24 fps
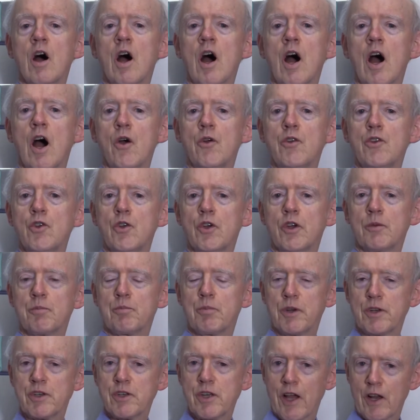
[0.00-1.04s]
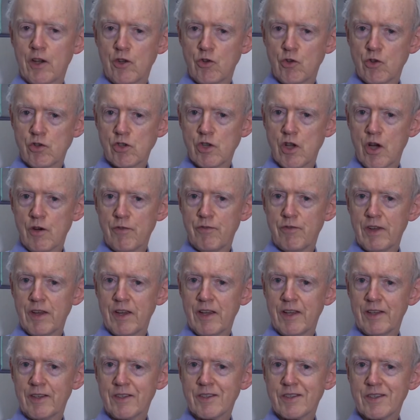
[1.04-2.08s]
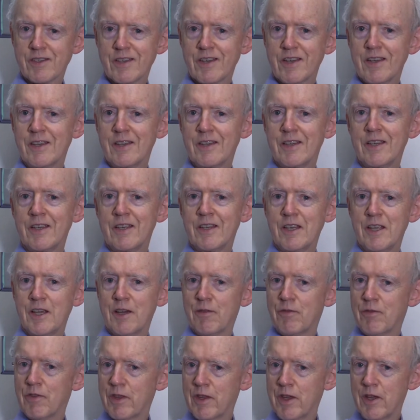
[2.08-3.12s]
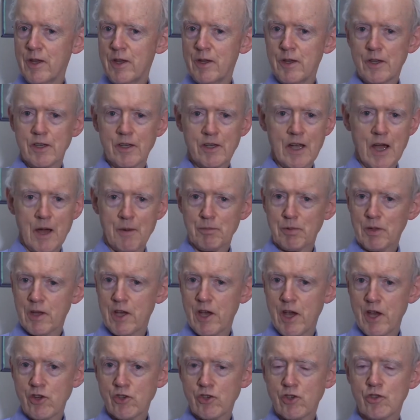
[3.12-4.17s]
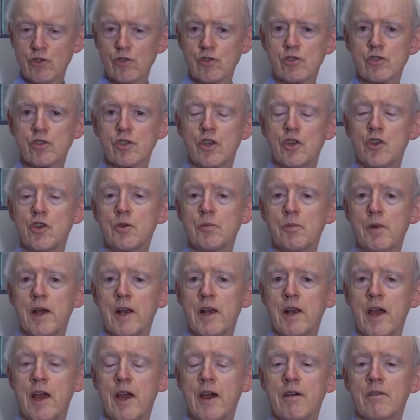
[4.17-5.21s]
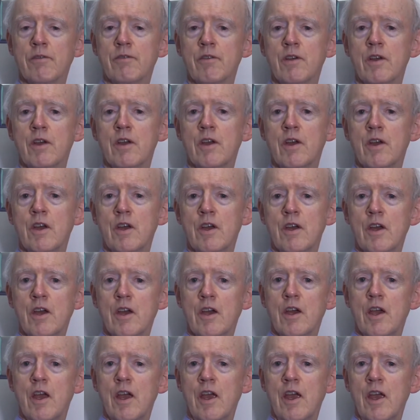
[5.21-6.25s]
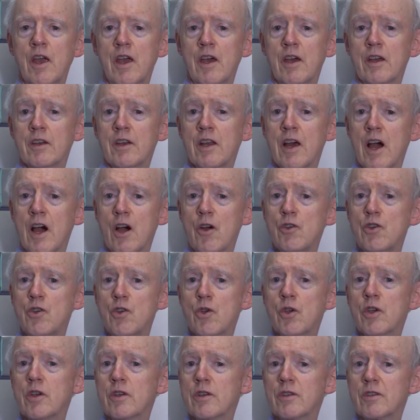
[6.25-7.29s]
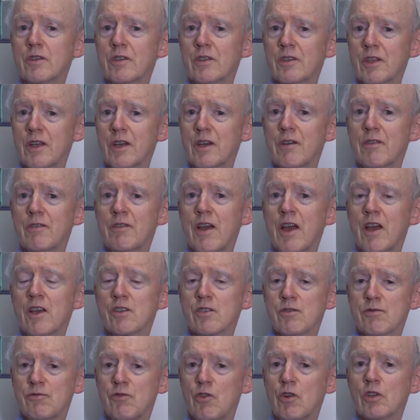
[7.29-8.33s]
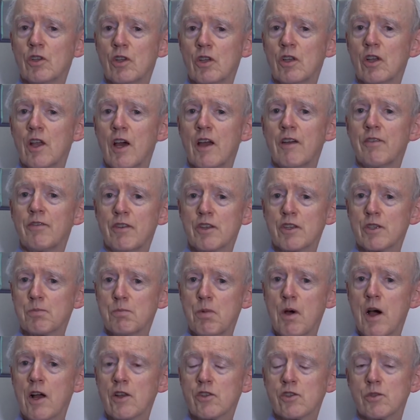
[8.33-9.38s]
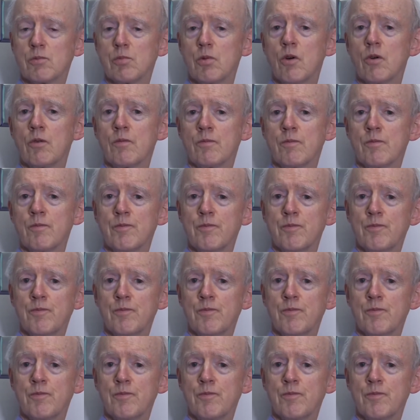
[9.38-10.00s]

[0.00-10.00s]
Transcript: how you can protect yourself against any of the complications that you might have, and how you can live as full a life as possible.